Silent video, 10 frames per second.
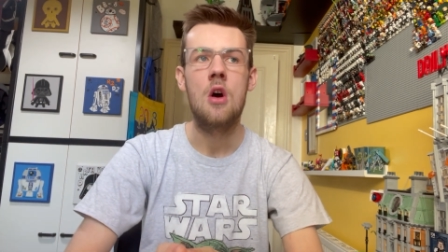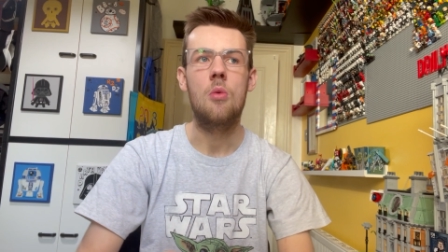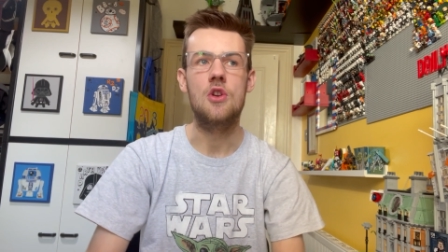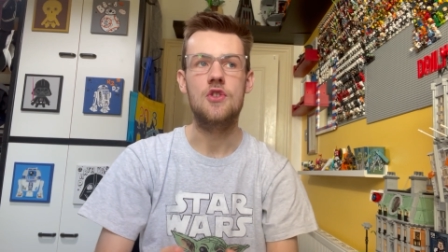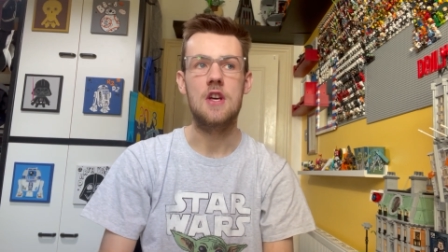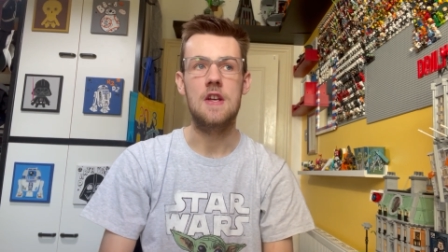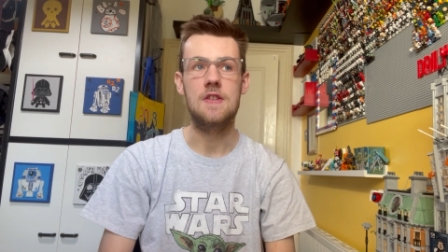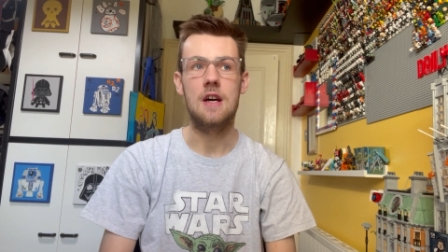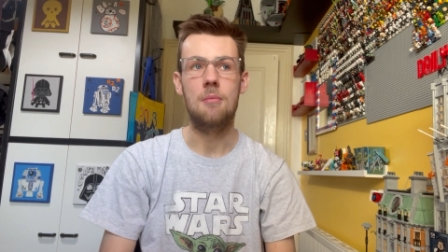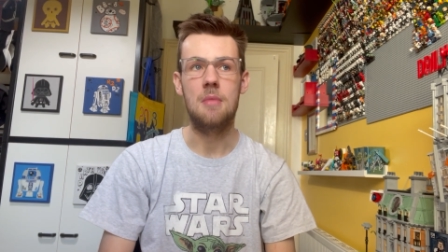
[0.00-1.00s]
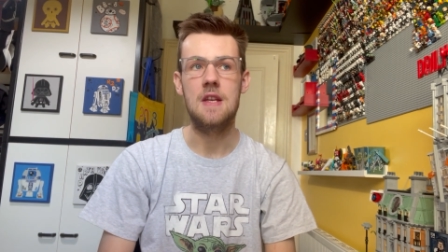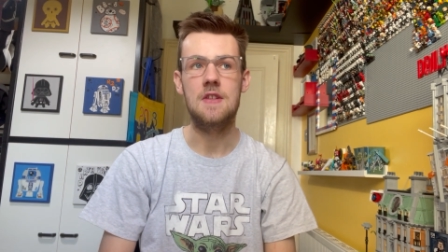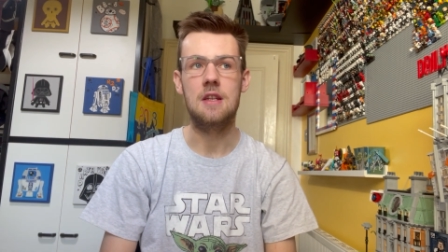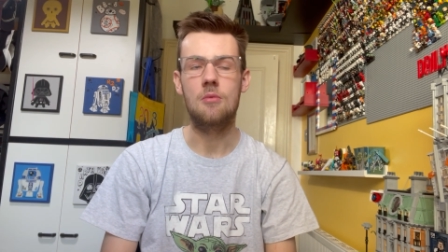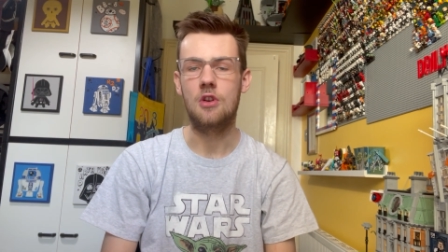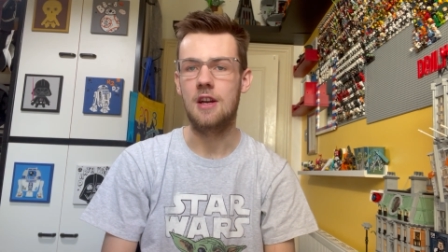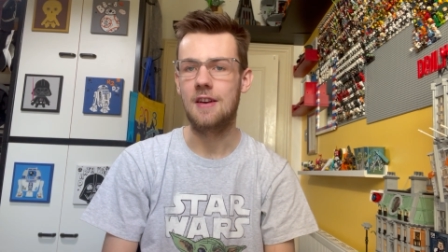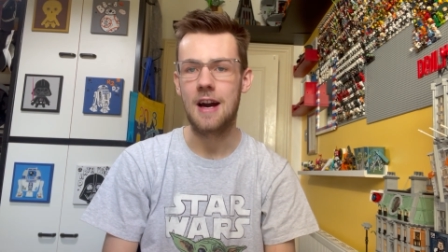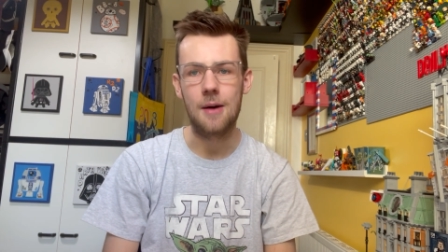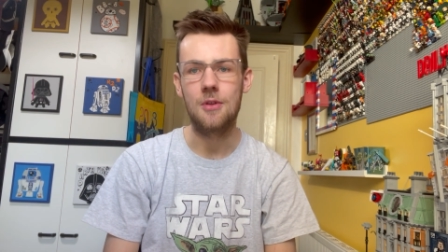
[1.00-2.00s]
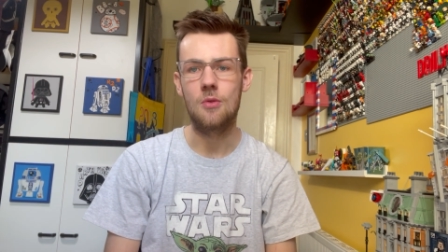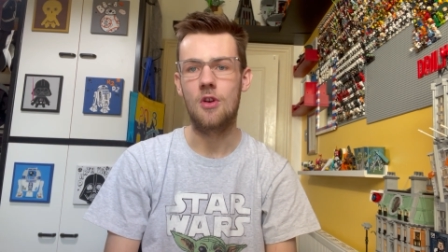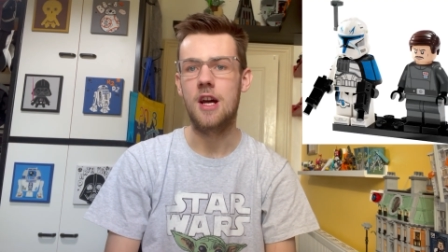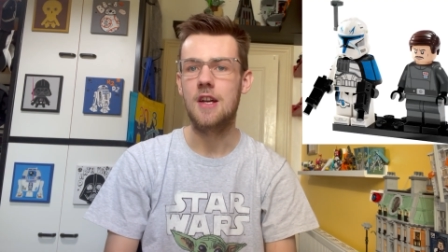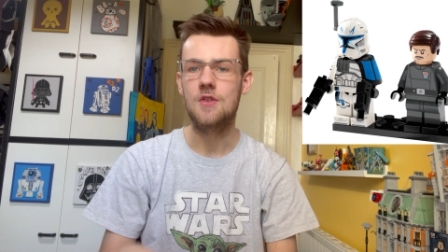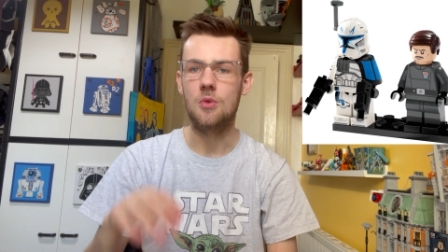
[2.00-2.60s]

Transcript: which is amazing. We're getting Captain Rex,